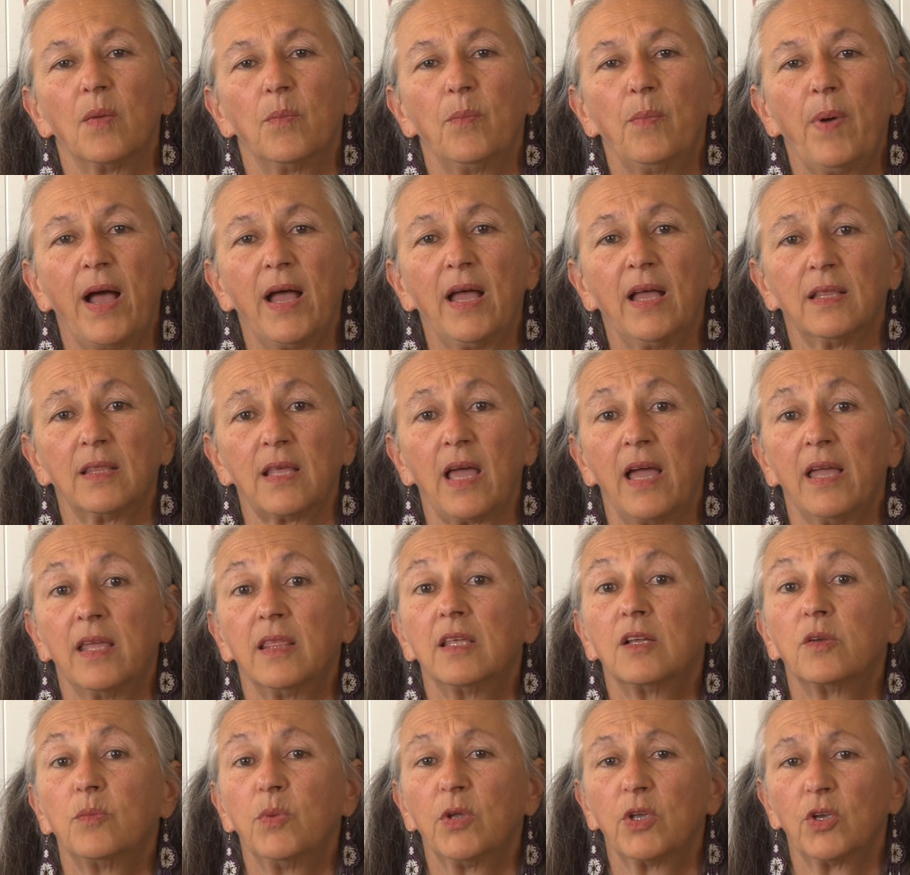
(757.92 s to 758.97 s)
but
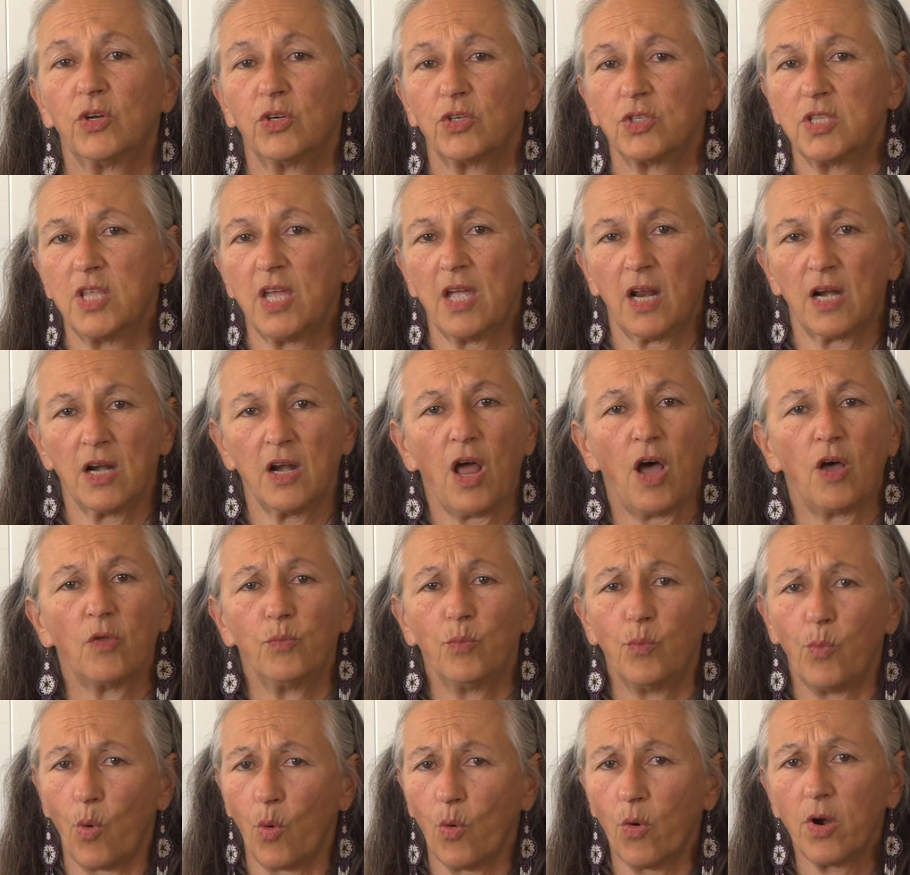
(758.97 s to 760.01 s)
either because they are
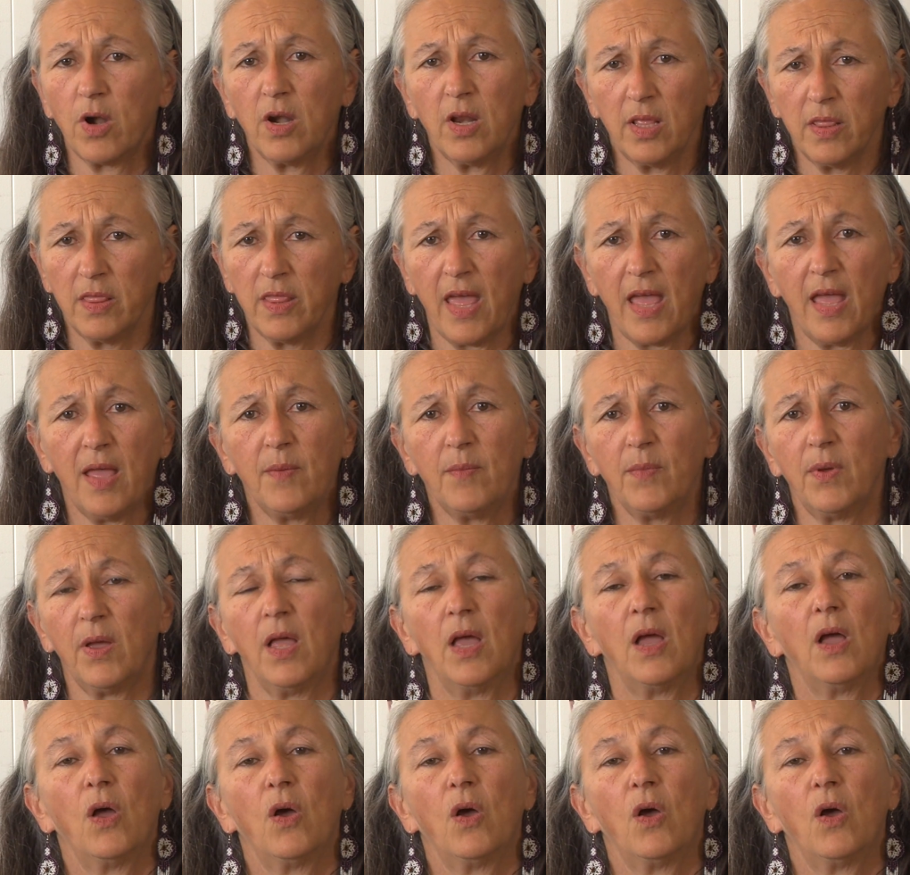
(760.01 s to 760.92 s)
not born in them,